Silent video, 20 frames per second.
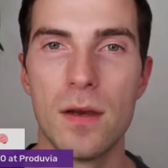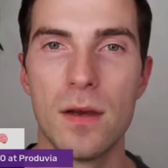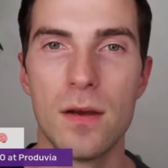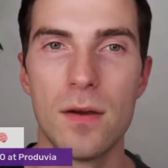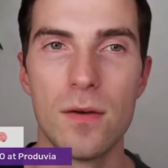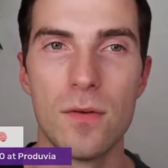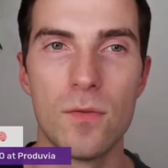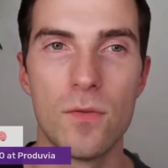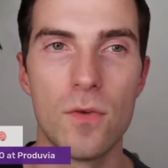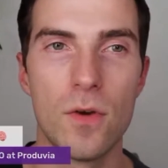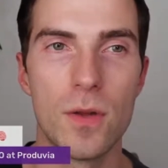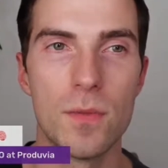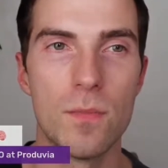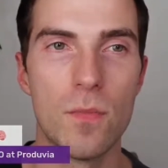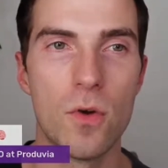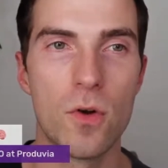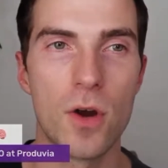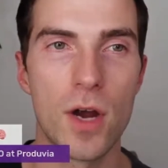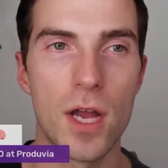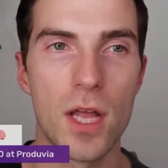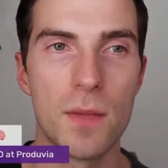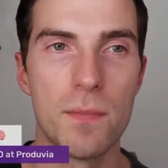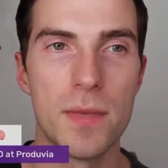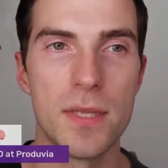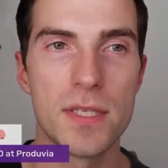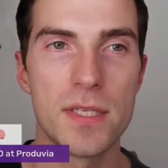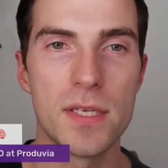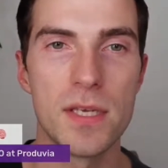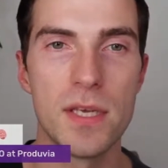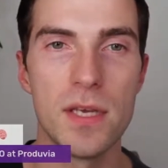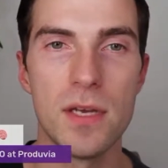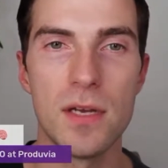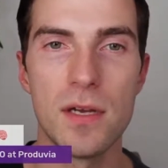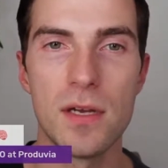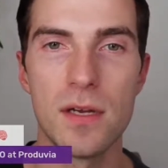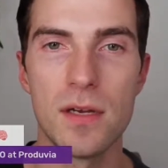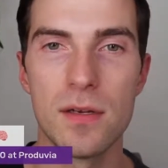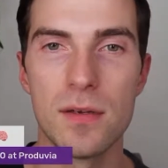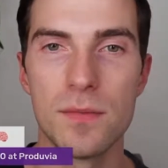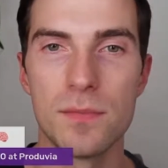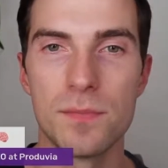one more element here.